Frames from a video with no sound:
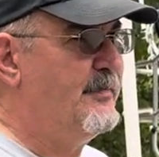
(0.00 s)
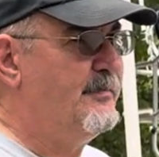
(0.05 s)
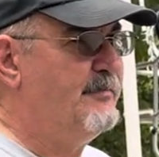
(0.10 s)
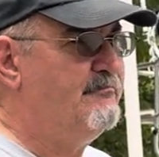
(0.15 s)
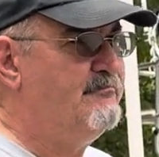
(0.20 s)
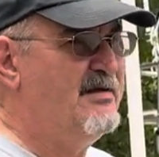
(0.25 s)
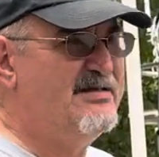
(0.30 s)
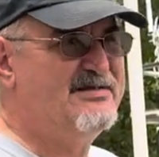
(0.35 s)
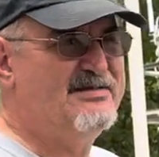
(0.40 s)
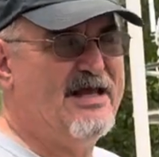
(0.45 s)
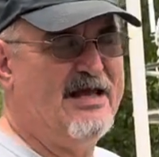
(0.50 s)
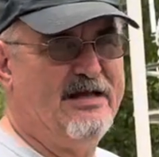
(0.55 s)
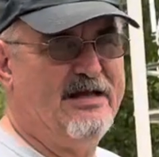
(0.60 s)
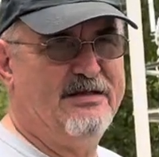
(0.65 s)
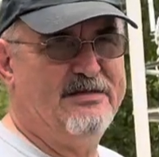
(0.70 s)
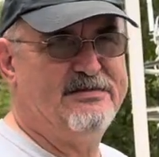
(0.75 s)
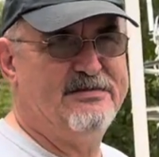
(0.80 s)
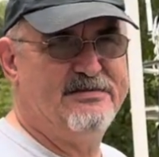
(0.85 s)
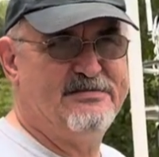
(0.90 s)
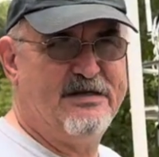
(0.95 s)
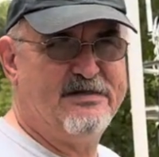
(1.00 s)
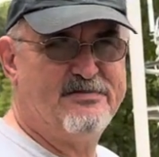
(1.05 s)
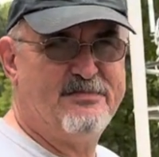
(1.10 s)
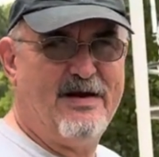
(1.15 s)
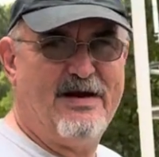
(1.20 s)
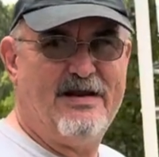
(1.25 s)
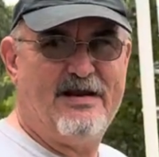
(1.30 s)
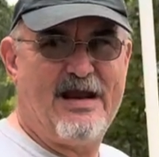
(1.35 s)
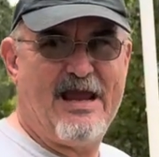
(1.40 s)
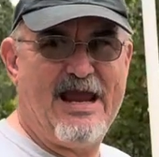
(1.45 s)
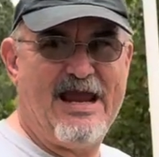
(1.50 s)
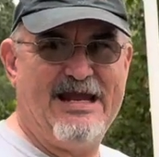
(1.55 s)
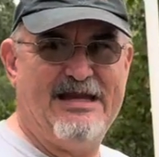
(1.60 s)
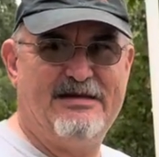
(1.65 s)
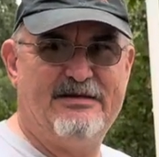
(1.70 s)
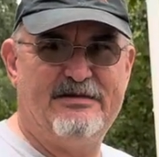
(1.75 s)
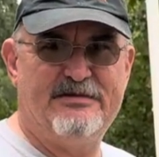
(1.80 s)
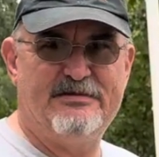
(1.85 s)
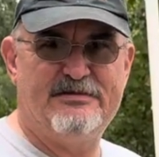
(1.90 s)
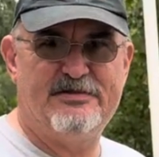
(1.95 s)
been sailing since I was about 8.
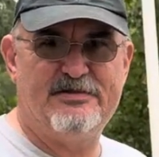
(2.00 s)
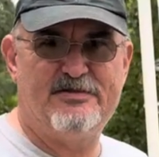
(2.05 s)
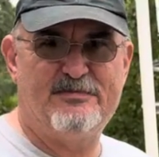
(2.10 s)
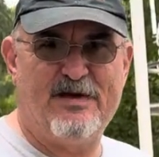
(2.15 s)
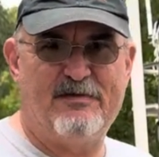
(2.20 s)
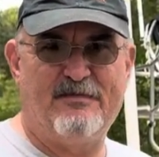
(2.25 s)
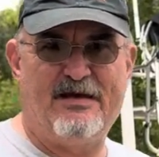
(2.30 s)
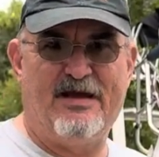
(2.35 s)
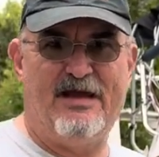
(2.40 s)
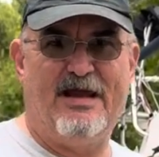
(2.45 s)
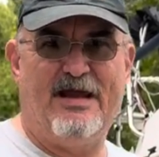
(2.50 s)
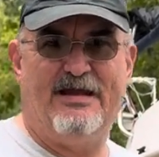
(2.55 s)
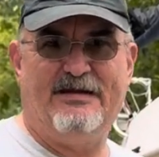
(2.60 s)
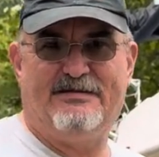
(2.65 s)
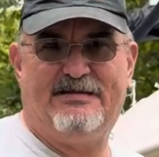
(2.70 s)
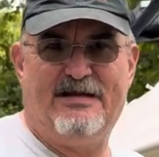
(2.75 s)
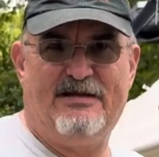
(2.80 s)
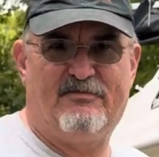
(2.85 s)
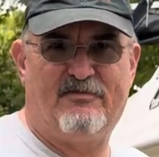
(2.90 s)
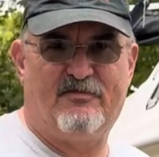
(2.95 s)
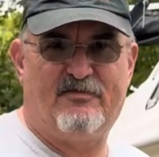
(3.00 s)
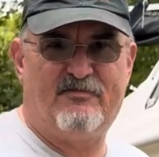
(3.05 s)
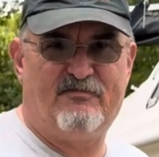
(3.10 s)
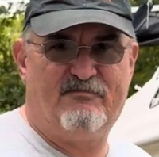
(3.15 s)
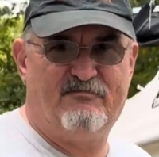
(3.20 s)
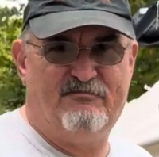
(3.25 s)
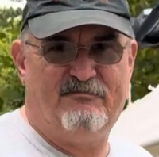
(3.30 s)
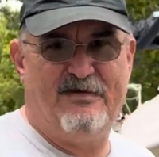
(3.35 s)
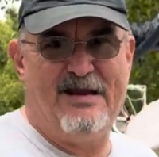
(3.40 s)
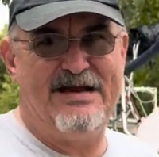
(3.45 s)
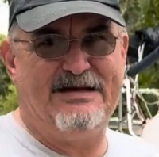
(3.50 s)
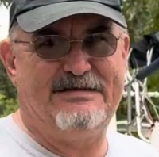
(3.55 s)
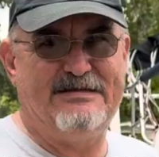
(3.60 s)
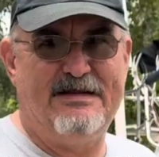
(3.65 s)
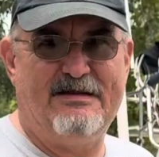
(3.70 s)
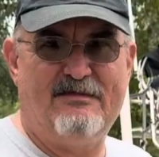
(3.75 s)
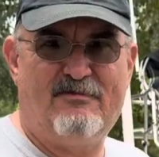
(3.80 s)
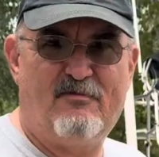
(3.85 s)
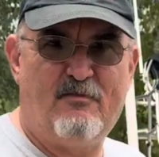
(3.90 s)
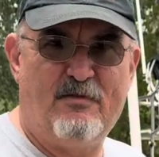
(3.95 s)
This was about my 18th or
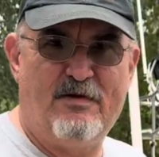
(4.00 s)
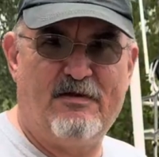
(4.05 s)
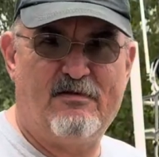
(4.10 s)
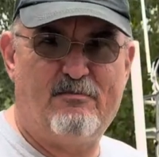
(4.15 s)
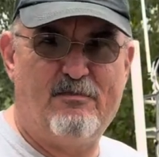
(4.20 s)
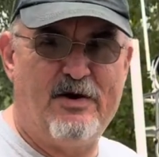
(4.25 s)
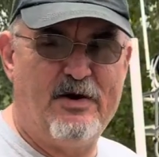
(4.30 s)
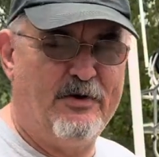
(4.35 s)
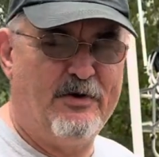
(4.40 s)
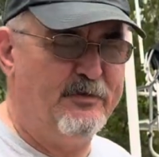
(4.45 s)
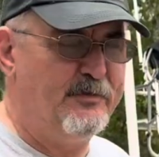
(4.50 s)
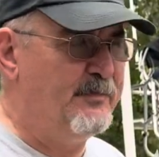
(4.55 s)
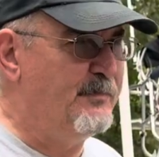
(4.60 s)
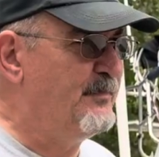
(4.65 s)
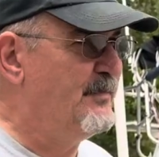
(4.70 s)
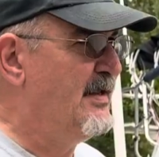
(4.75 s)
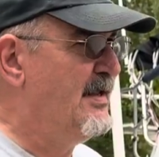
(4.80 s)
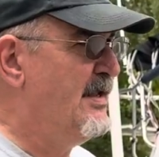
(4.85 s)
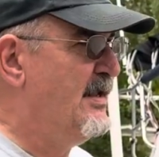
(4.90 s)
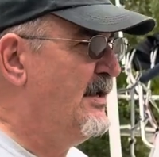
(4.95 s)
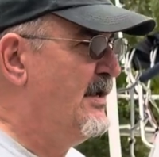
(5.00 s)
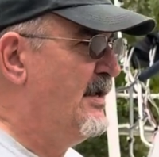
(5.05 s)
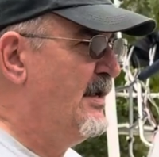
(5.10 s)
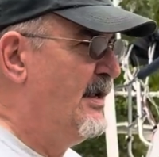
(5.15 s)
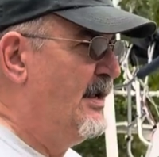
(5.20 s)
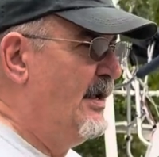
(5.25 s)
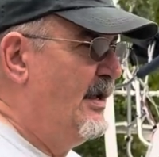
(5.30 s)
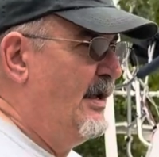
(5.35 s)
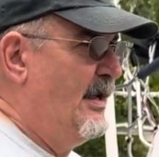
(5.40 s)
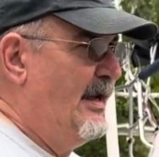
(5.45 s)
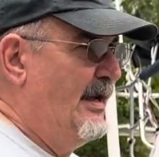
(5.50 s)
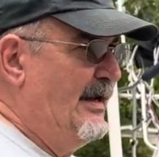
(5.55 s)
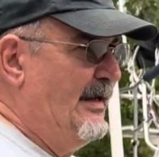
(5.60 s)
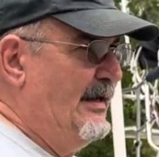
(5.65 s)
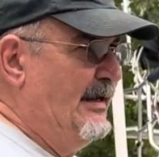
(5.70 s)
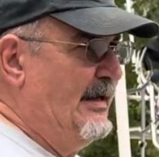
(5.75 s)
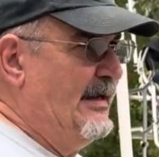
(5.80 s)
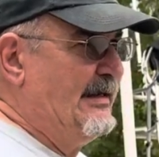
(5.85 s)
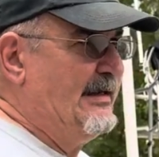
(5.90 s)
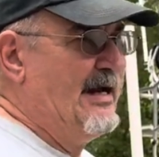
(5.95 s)
19th, 20th boat.
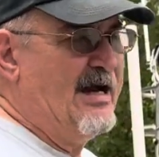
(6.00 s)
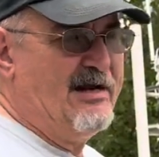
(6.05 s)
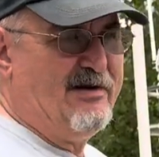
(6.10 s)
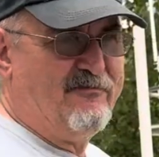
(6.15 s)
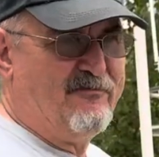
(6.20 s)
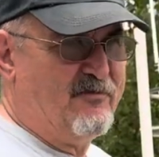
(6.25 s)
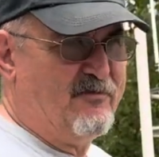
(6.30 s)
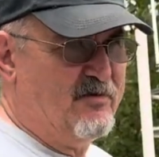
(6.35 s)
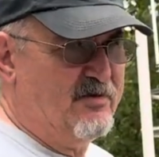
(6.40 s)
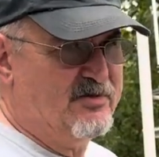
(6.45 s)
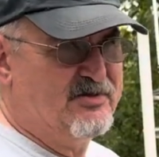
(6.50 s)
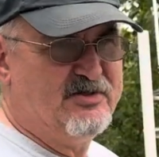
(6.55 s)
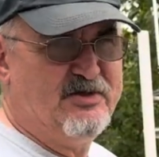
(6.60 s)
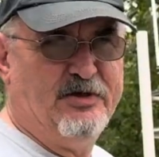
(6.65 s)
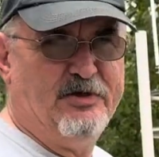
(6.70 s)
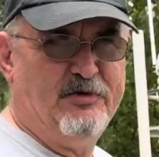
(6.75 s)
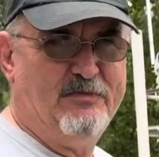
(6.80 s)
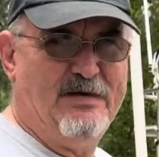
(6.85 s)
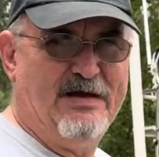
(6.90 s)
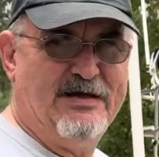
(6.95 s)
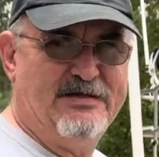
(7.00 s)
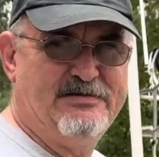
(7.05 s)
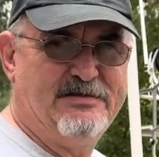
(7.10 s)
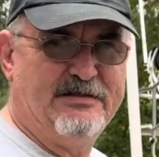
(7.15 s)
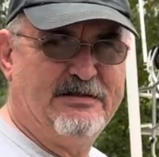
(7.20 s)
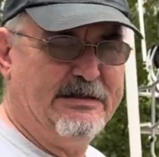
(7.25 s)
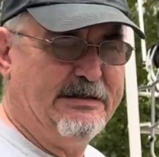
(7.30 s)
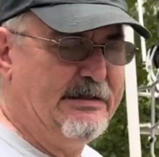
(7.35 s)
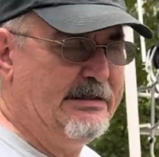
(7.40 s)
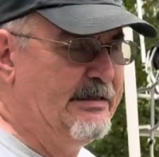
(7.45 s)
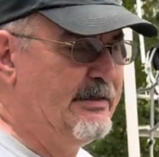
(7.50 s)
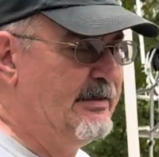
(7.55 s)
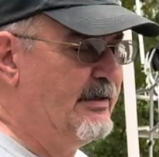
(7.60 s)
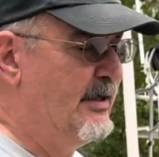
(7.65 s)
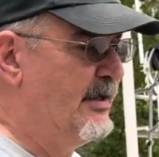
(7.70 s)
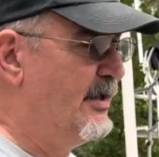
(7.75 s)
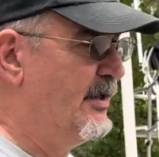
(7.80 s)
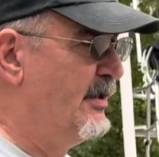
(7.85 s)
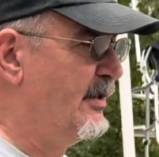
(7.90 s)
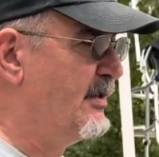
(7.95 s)
Got it for a steal, basically.
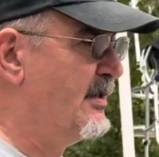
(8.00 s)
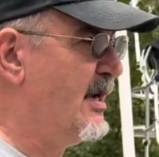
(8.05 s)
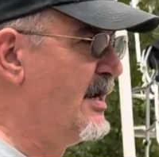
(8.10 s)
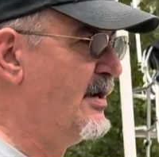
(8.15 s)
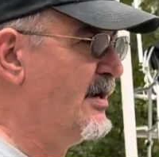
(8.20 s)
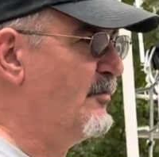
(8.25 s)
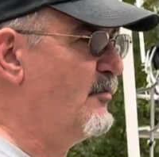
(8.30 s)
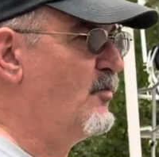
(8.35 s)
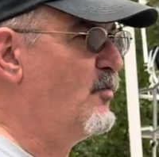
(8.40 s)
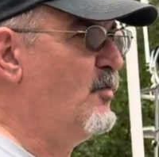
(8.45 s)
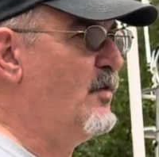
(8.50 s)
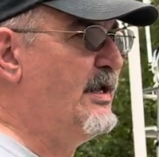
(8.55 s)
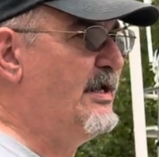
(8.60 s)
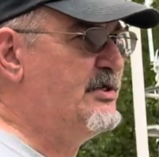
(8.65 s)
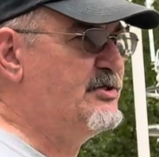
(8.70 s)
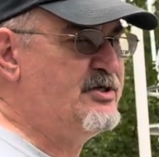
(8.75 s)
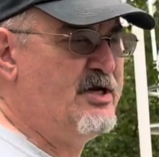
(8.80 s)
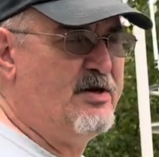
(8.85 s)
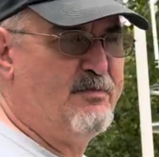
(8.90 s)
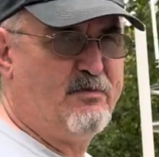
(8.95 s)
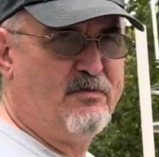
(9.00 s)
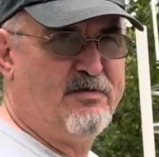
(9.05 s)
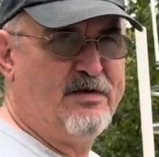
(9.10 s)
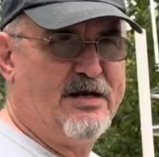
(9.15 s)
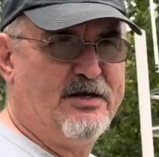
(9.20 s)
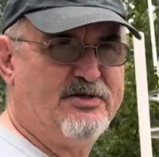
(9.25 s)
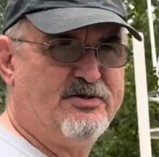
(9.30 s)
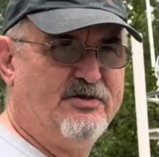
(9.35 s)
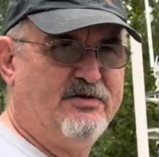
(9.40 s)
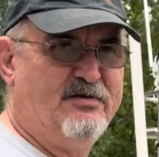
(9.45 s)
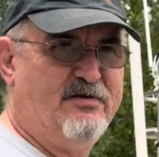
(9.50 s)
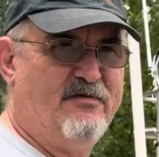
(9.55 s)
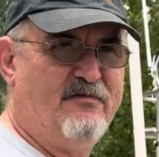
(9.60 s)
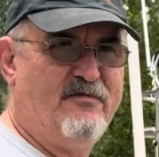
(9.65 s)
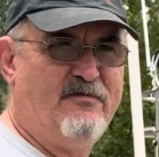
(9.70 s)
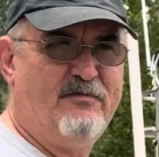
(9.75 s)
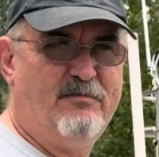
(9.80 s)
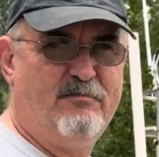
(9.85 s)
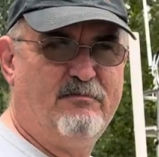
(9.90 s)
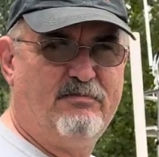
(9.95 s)
Got it way cheaper than I should have
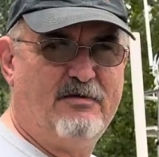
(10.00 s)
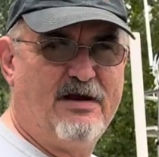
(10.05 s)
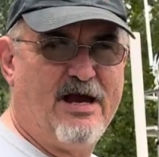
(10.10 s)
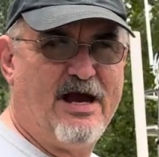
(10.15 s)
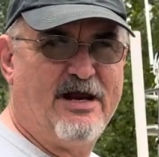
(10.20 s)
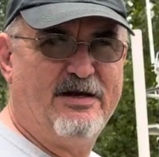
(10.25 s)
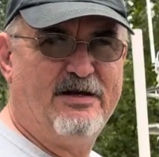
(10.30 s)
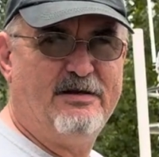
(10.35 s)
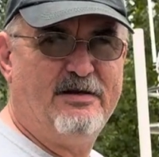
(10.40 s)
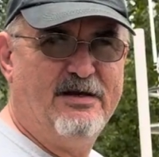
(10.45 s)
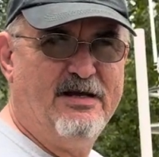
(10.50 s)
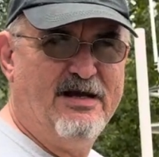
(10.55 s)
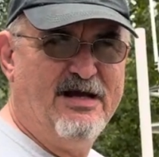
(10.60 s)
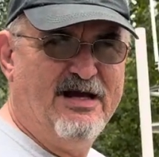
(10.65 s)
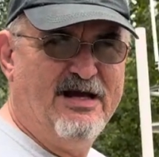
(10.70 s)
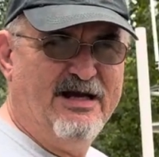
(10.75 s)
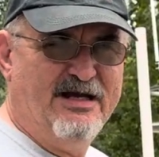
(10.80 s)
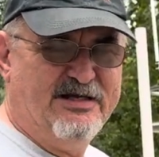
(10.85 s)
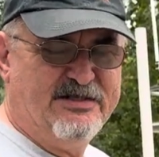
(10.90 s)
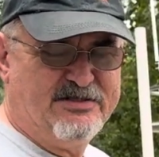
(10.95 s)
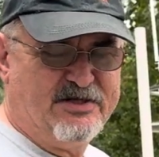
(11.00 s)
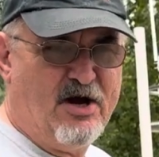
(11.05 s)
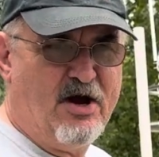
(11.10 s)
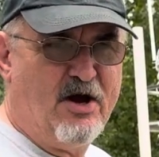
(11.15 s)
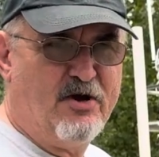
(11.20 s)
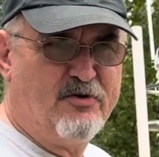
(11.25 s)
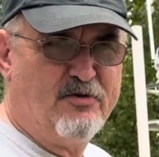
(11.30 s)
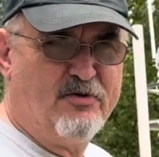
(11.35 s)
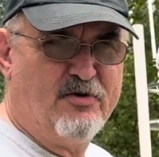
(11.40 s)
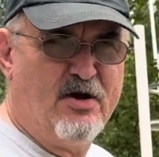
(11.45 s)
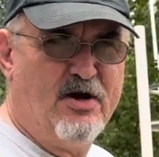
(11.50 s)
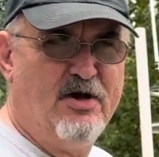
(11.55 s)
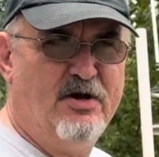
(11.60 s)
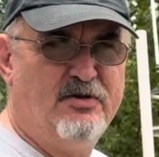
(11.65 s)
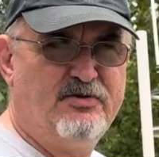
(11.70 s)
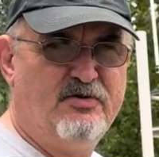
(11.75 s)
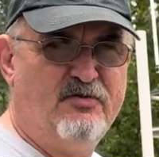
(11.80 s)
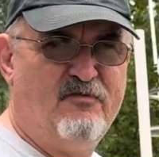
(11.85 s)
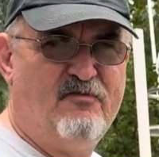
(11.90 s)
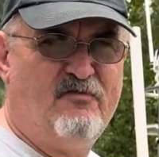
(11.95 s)
got it. It's a Hunter
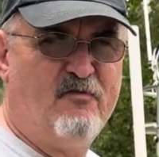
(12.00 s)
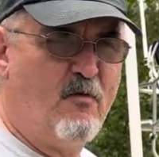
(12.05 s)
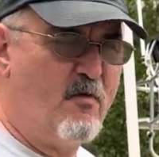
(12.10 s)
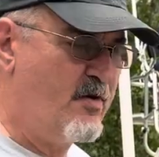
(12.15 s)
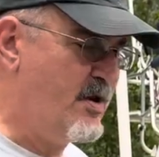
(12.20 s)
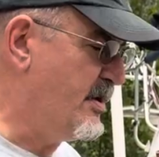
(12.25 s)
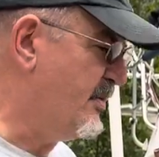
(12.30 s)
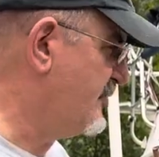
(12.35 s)
240,